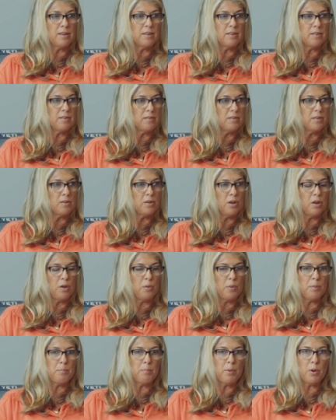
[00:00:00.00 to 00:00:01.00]
uh, you
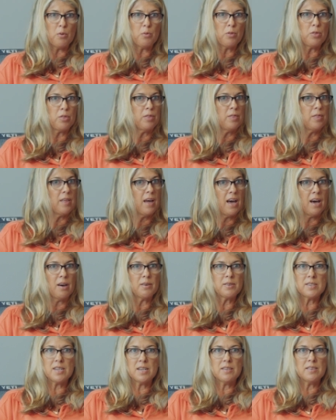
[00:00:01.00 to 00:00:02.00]
know, in both the
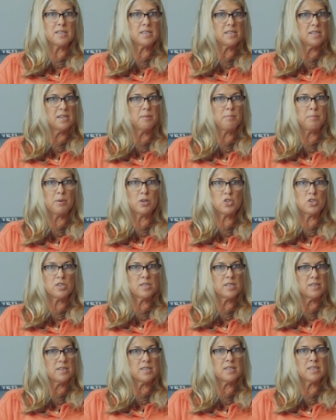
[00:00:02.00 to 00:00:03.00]
House and the Senate
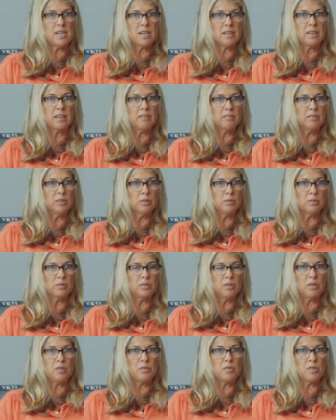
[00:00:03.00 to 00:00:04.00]
budgets at the state level,
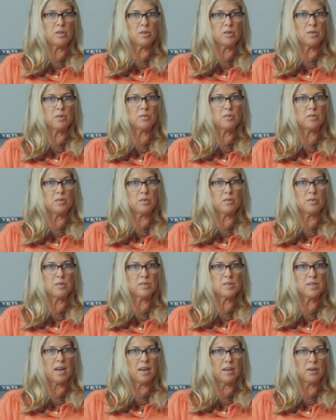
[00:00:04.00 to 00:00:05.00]
you know, there there
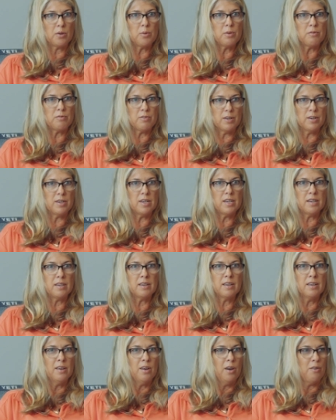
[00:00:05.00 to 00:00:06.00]
is adequate funding.
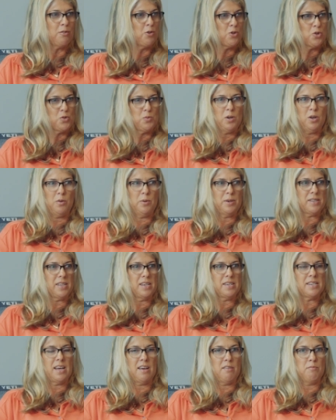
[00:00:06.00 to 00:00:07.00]
Of course, we'd always
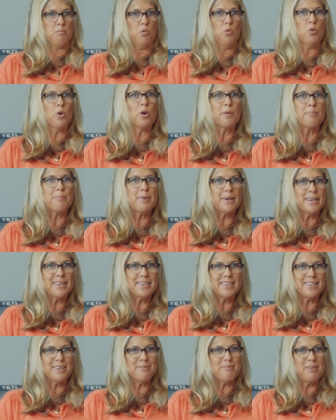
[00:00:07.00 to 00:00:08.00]
like to have more,
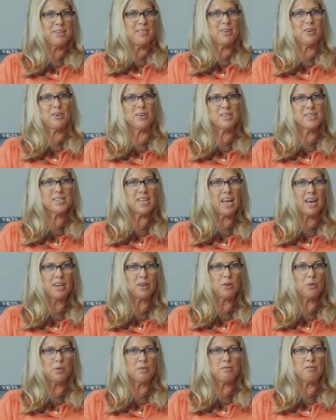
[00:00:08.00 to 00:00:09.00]
but I mean, there is
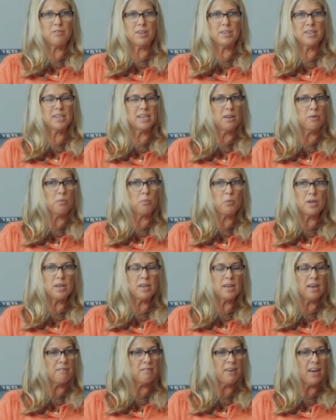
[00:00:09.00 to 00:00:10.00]
adequate funding, and
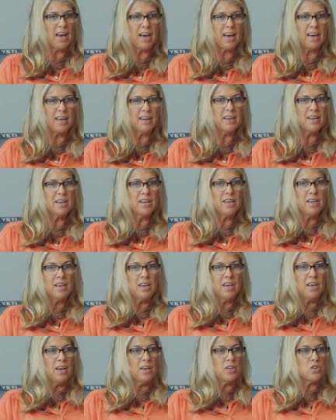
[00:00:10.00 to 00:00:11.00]
we have had
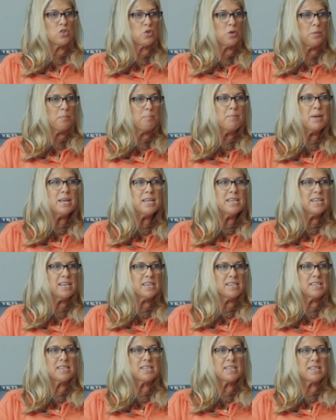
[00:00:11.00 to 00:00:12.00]

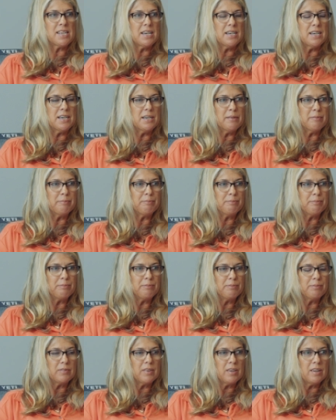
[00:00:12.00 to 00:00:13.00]
tremendous, um,
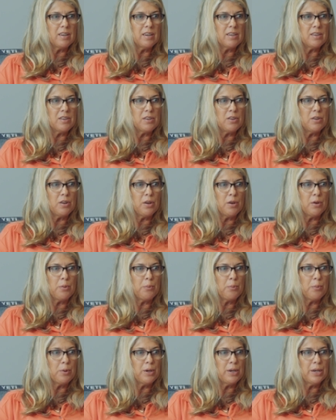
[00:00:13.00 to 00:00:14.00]
you
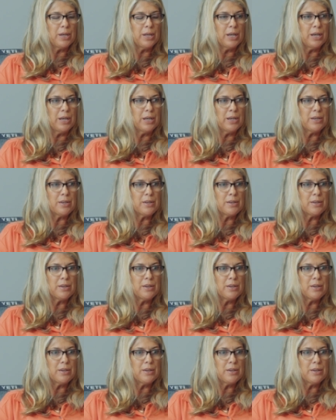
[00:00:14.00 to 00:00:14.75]
know, uh,